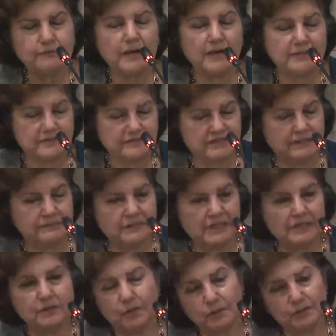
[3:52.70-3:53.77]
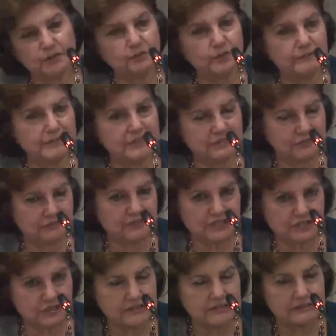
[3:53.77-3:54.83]
part of something called the Women's
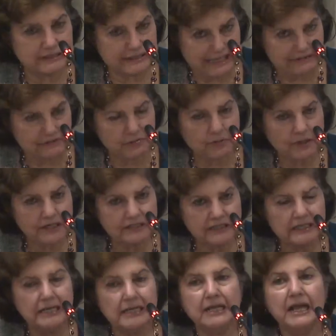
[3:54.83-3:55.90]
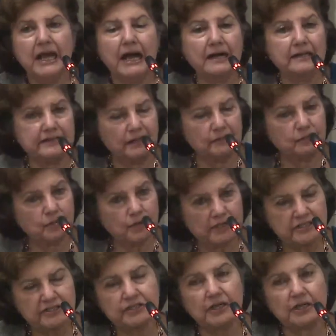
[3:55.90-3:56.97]
Regional Network that
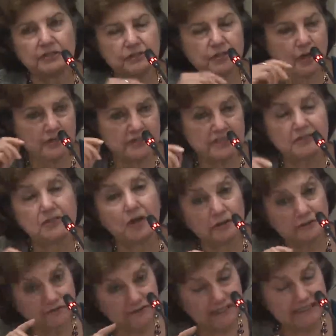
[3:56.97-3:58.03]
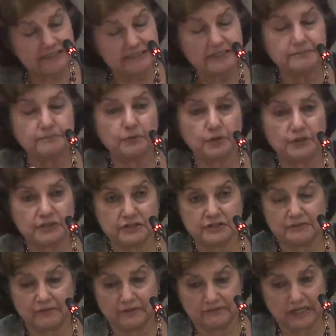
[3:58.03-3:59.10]
works across conflicted borders
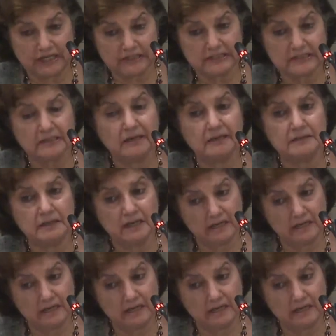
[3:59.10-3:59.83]
of Afghanistan,